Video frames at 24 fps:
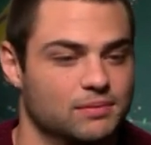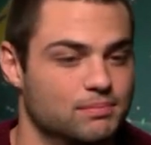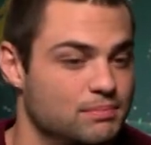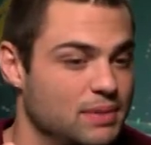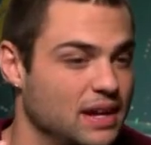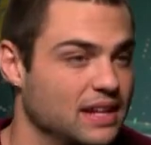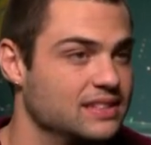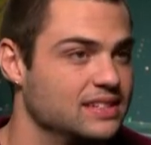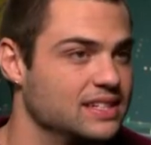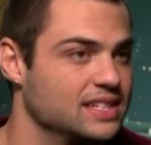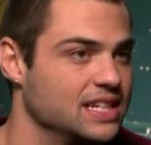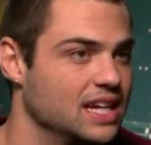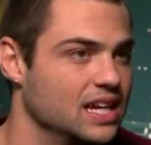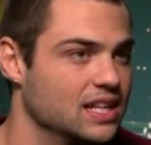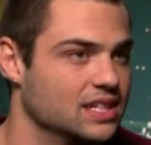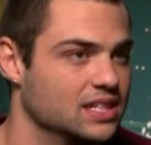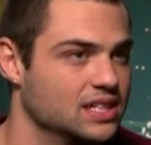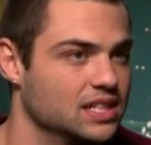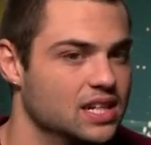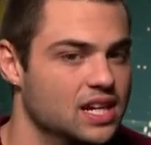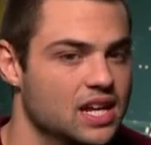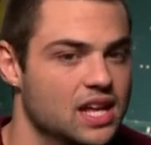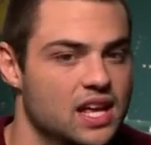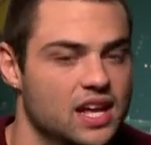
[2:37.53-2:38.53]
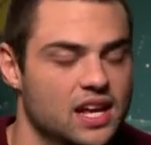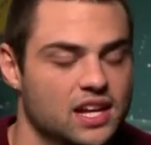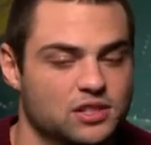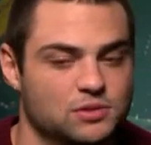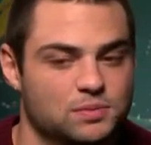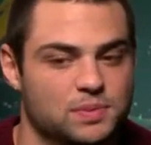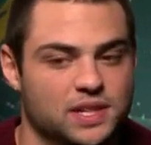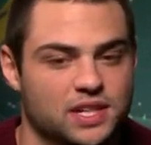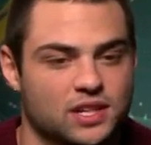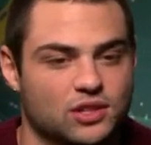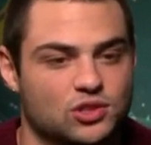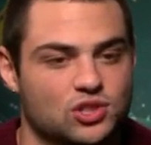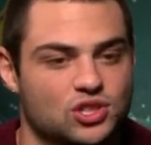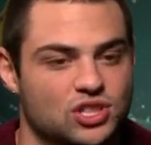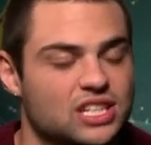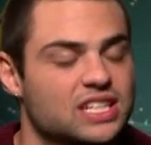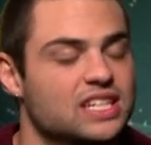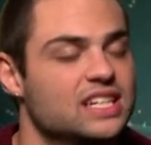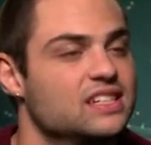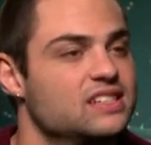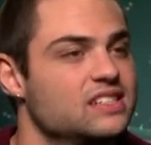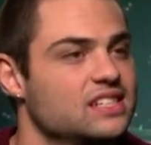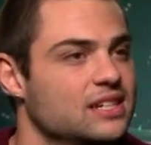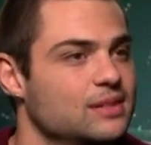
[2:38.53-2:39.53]
bed together is because she
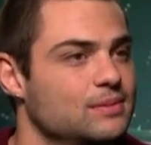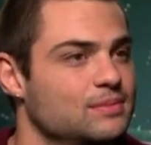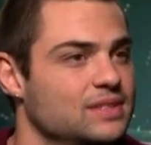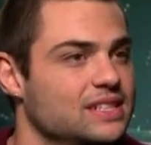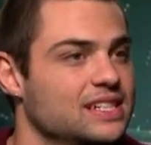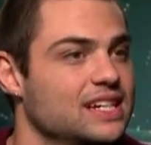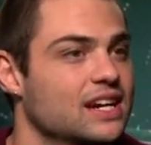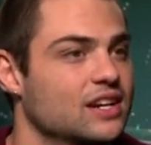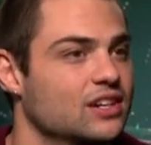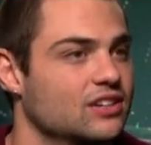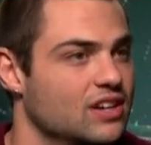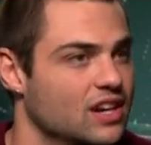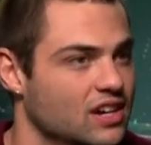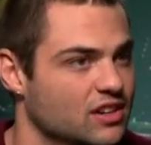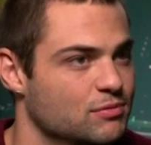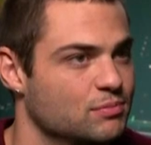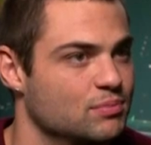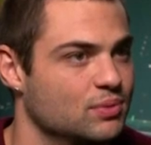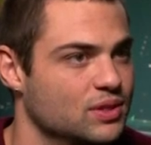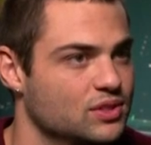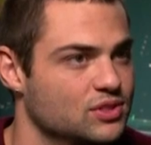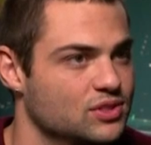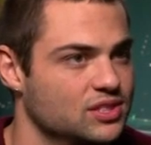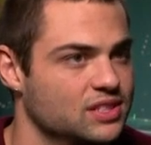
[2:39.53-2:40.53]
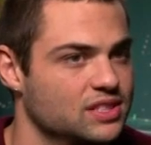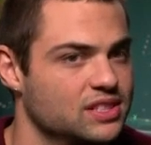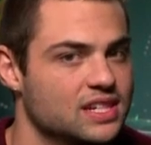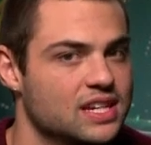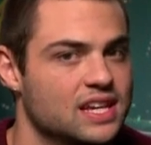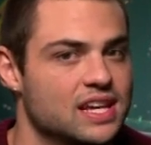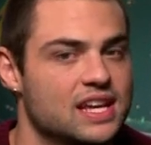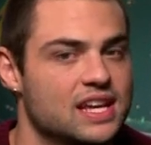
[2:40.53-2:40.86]
needs him to get her out of prison.